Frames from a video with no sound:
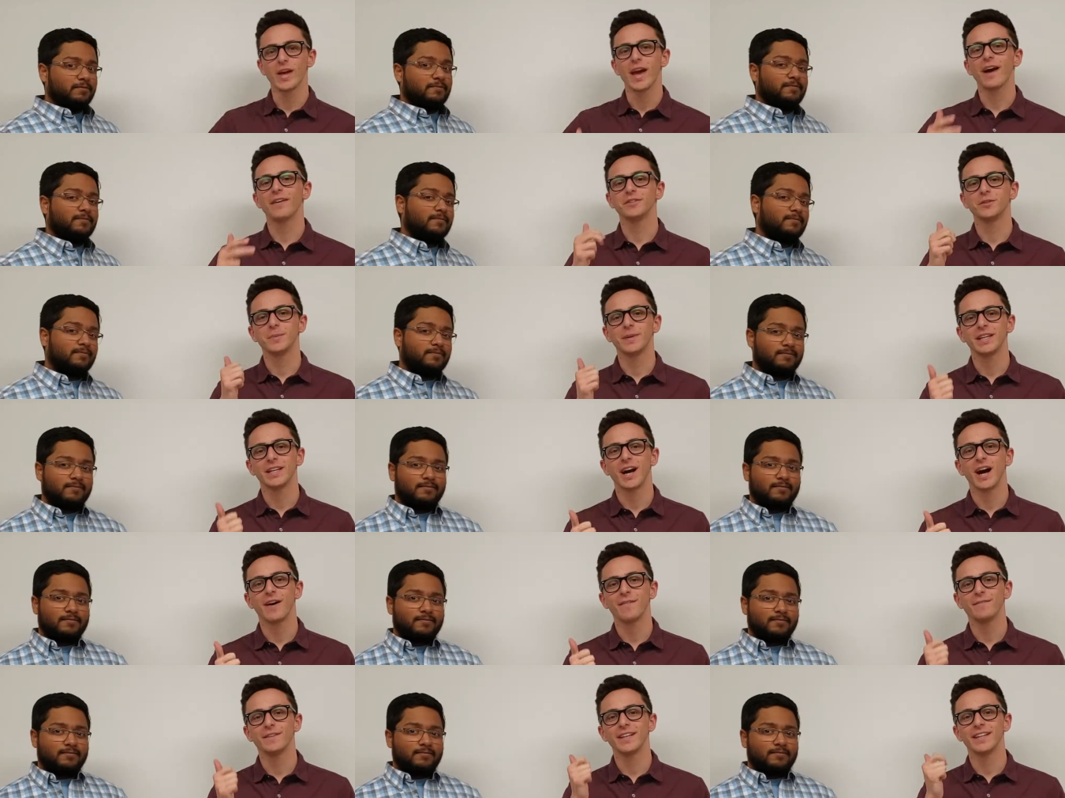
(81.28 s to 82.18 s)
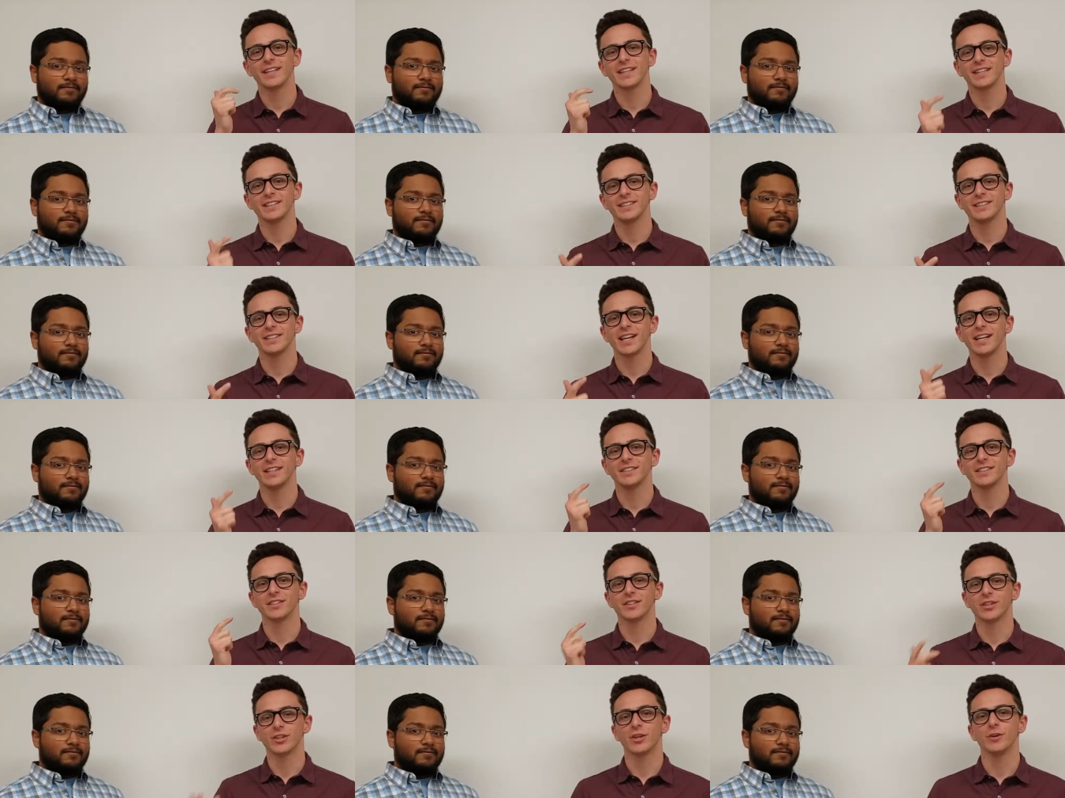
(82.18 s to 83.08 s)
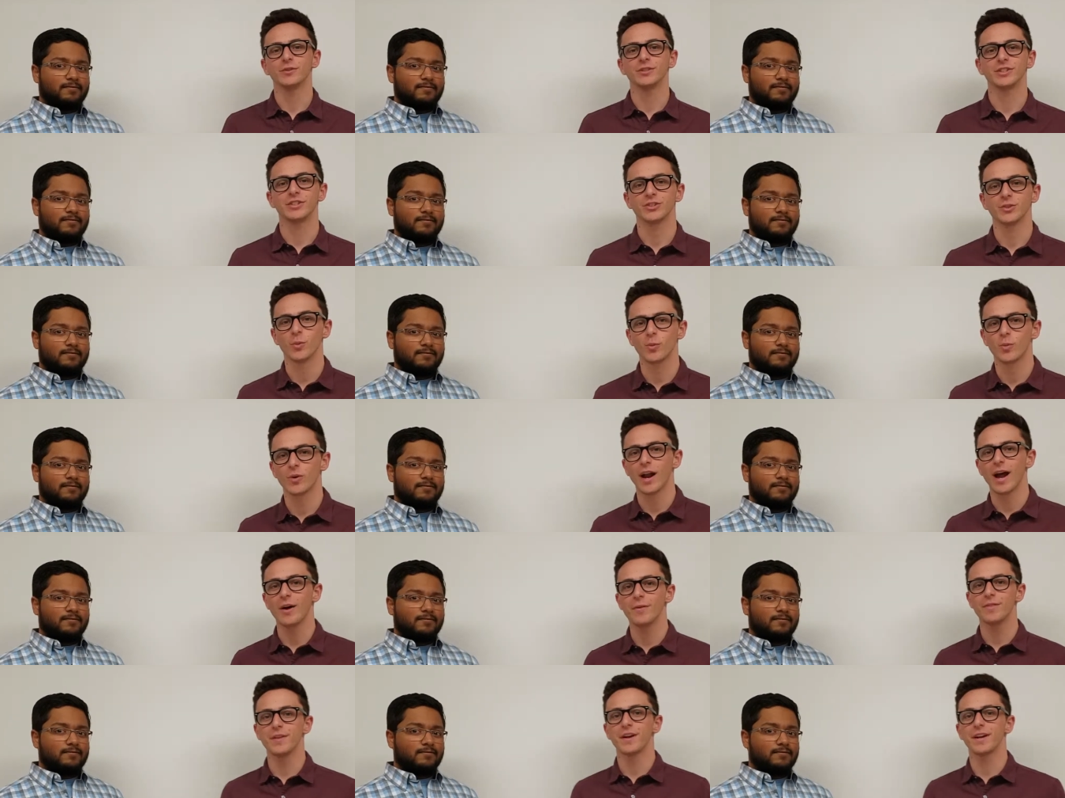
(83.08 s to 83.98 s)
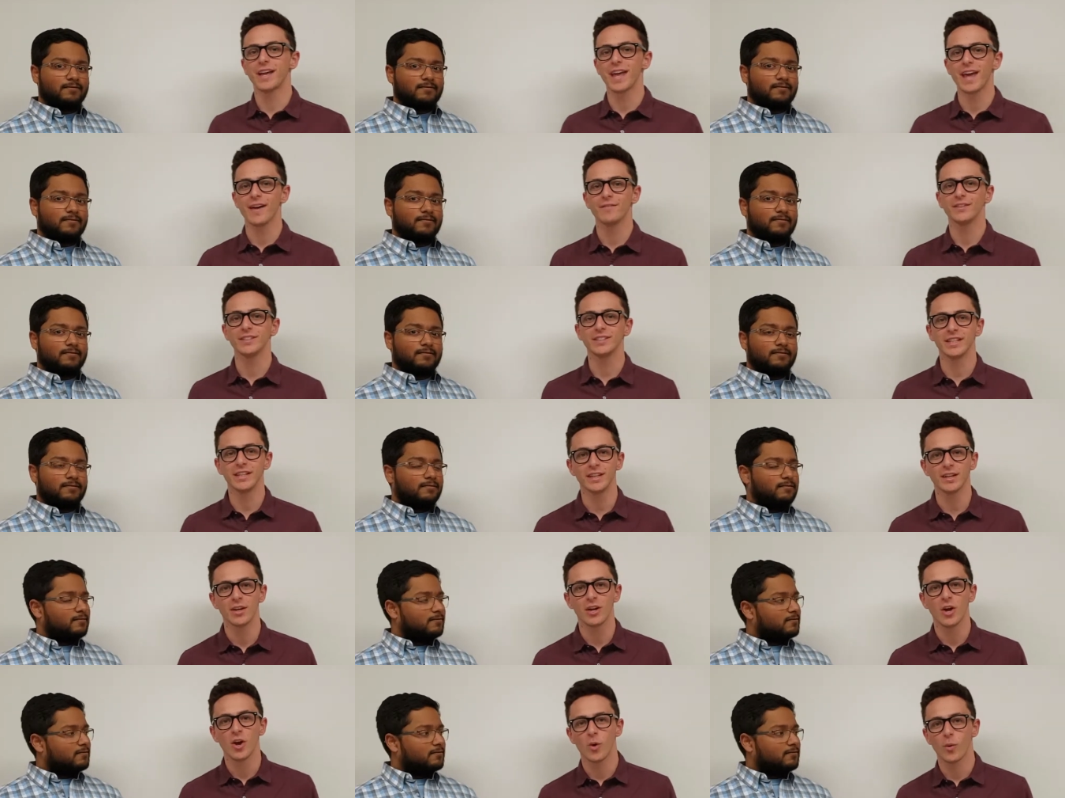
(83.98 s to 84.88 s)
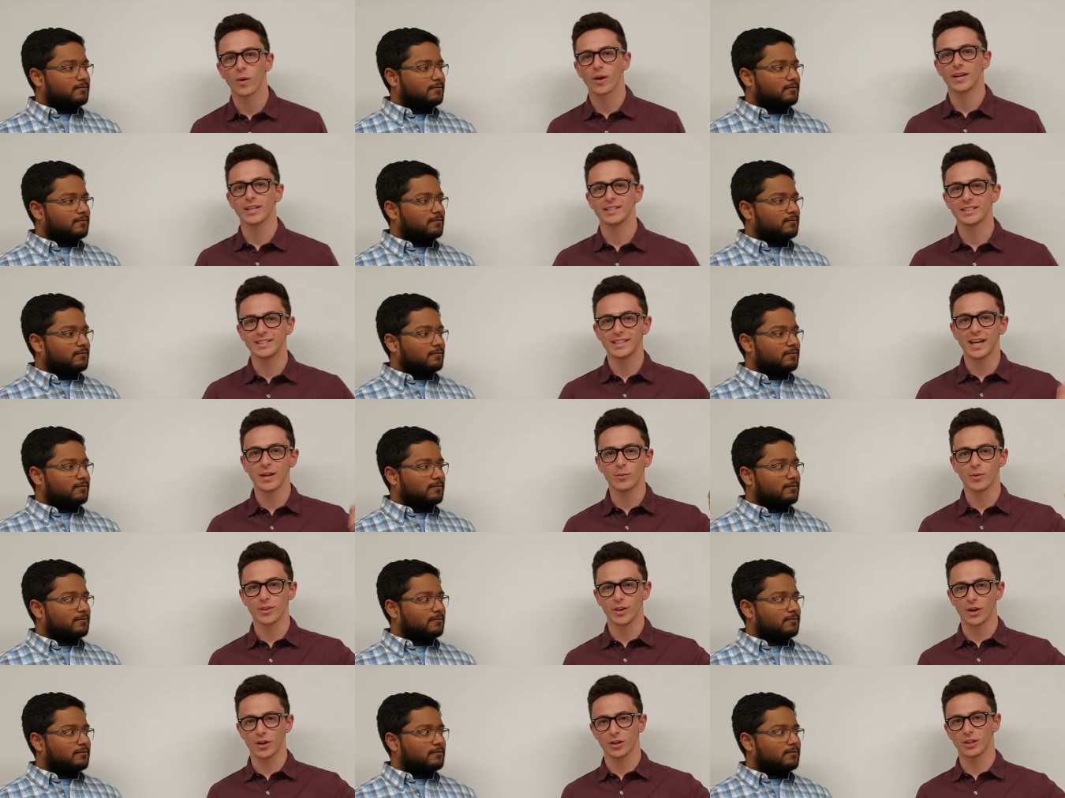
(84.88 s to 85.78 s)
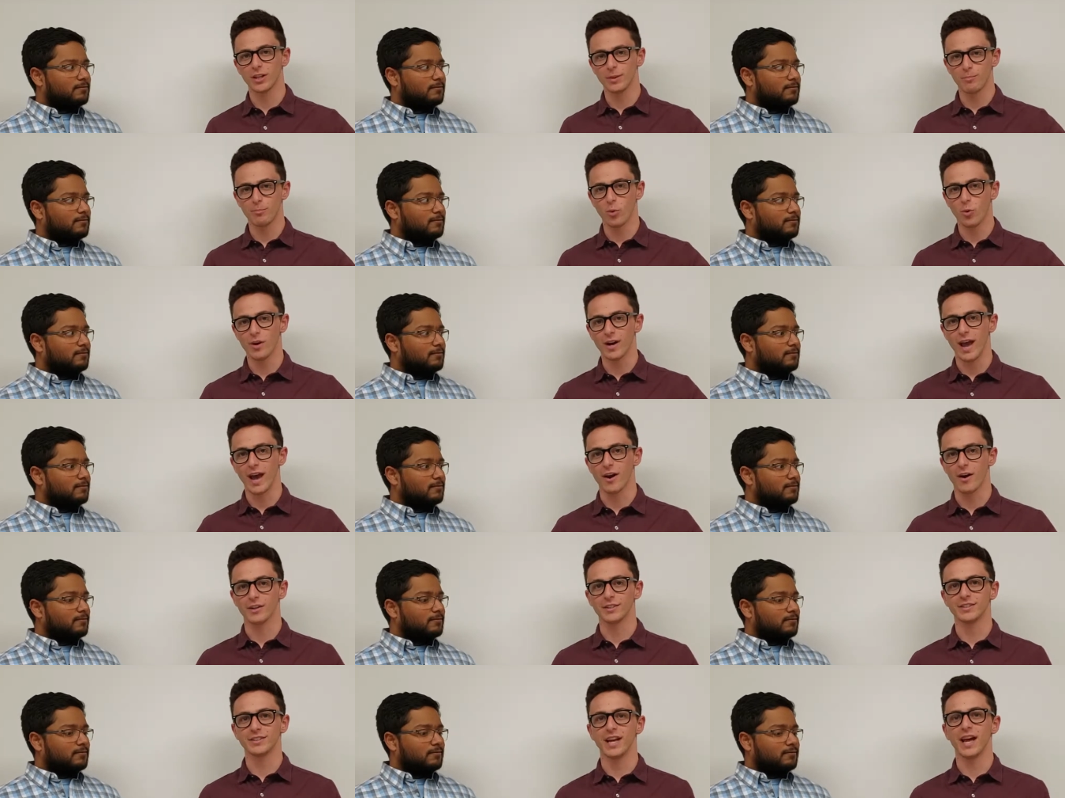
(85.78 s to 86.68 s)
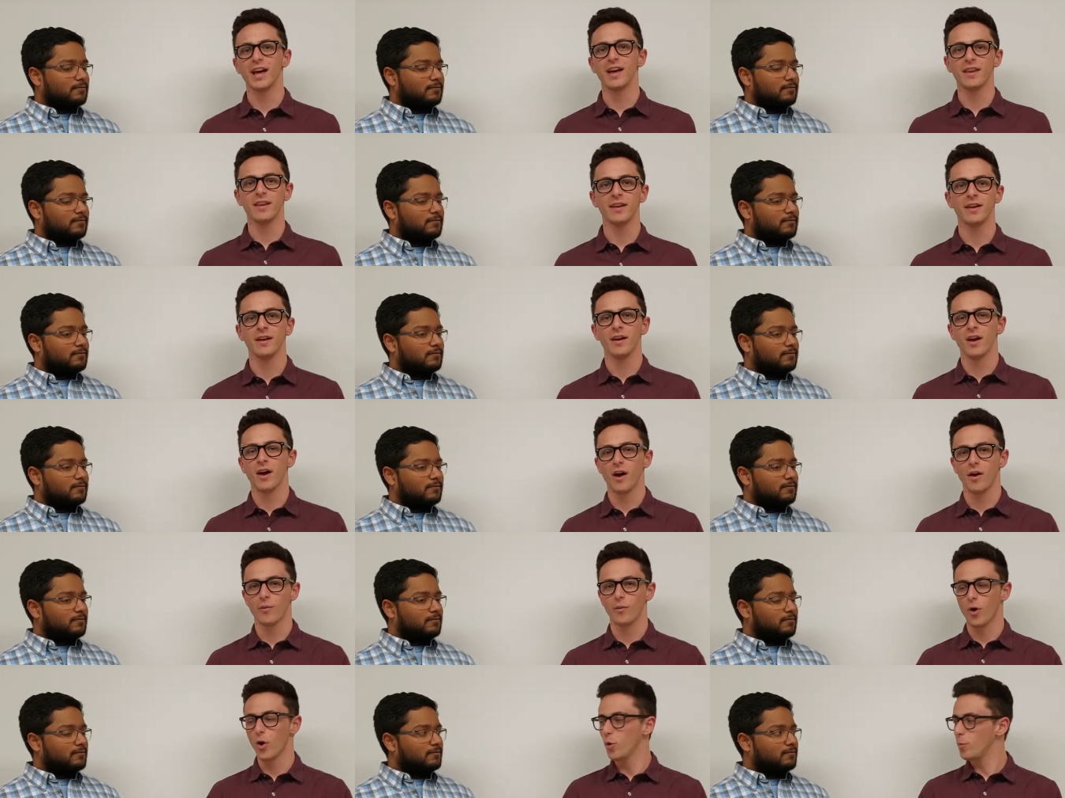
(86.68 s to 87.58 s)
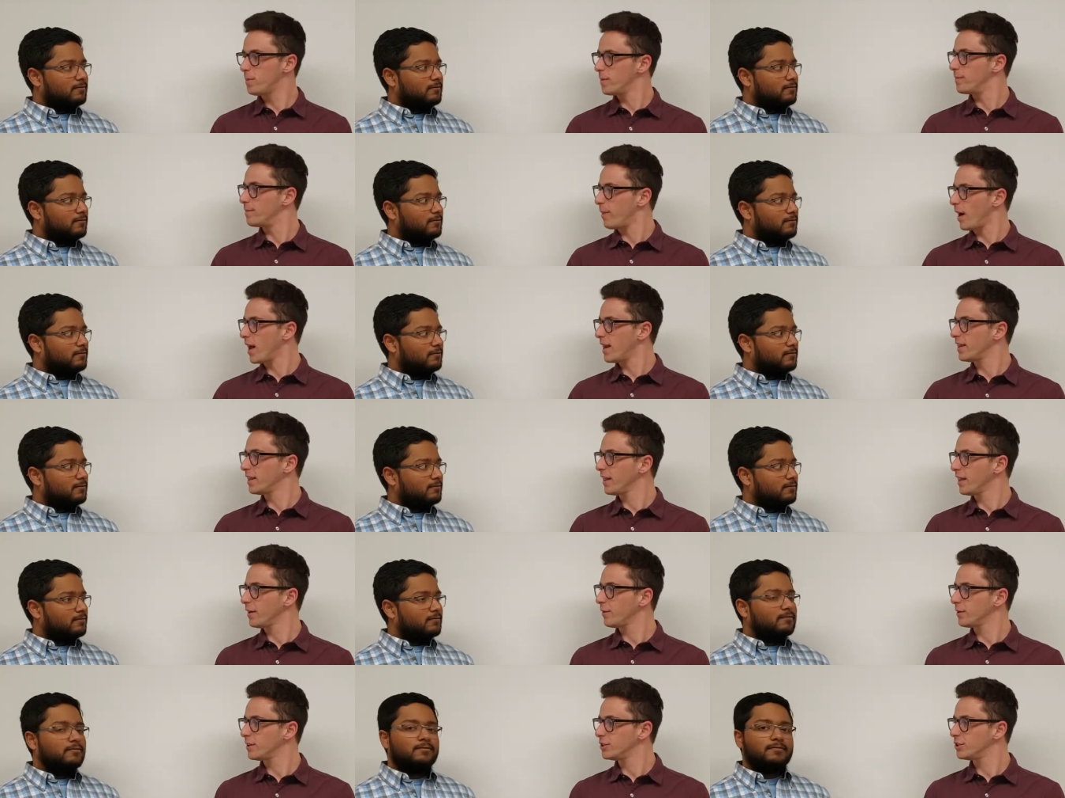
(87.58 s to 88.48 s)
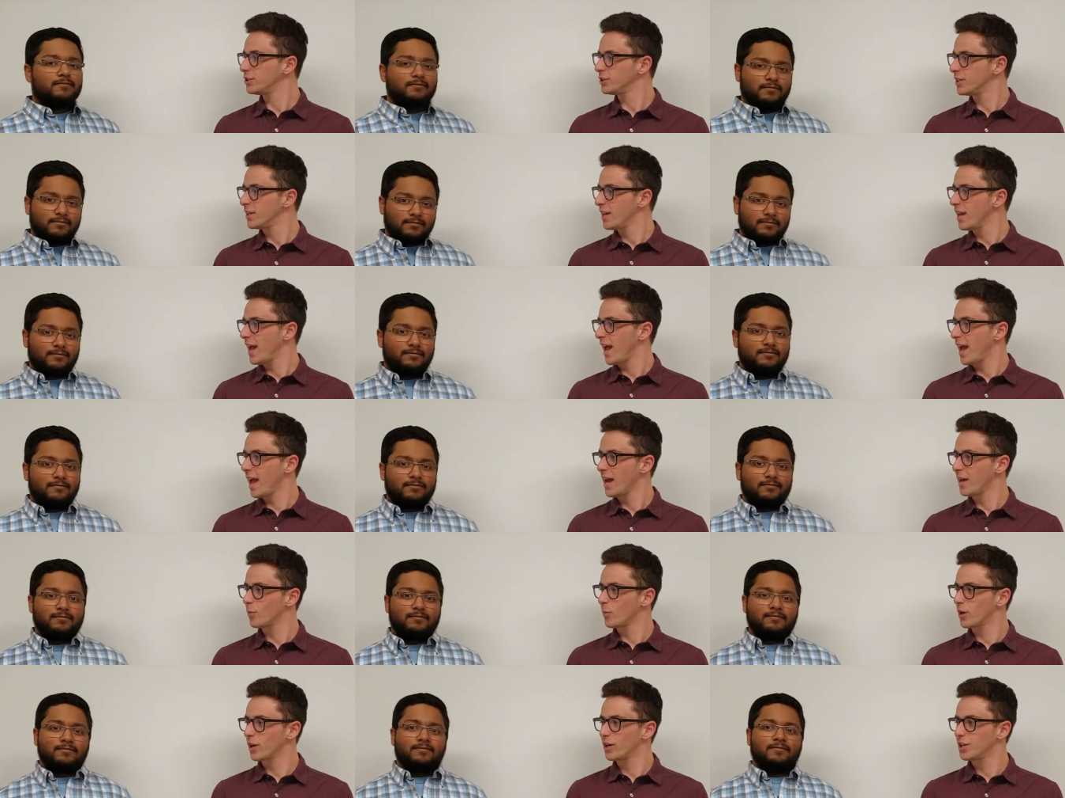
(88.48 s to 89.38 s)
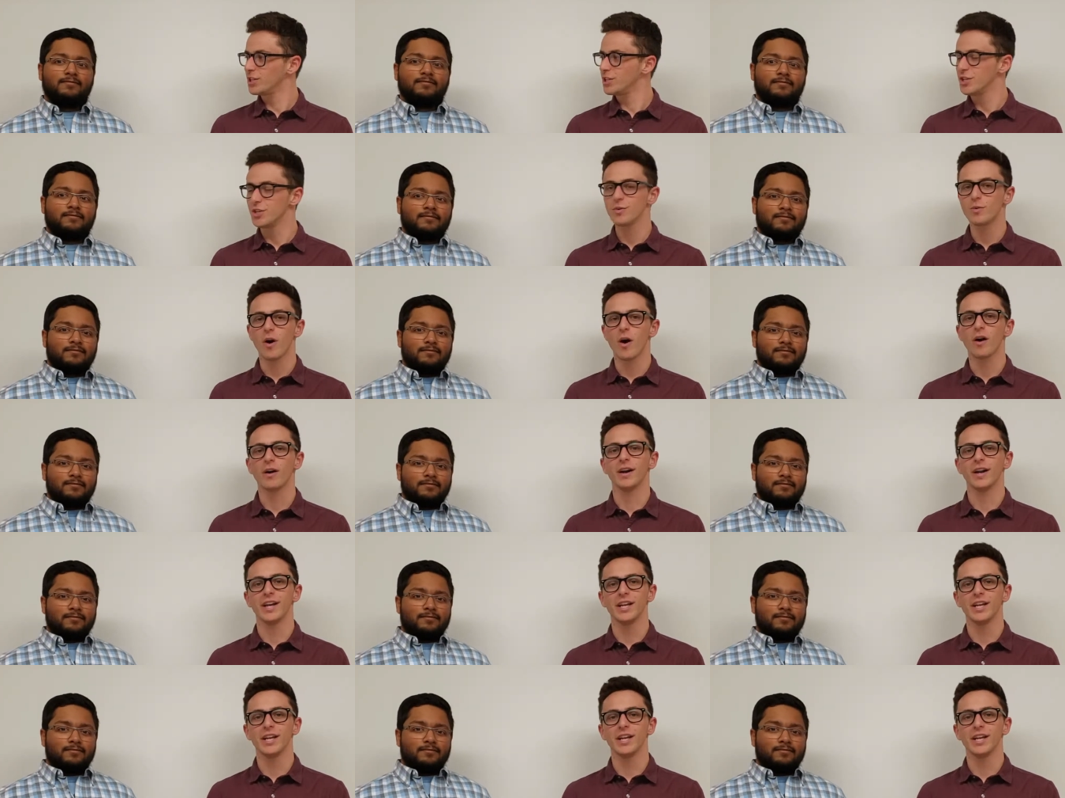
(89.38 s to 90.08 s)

Speaker 1: have to be confident, concise, and closing. So when we're out there canvassing, we're going to stand with our clipboard at our side open body language, and we're going to do our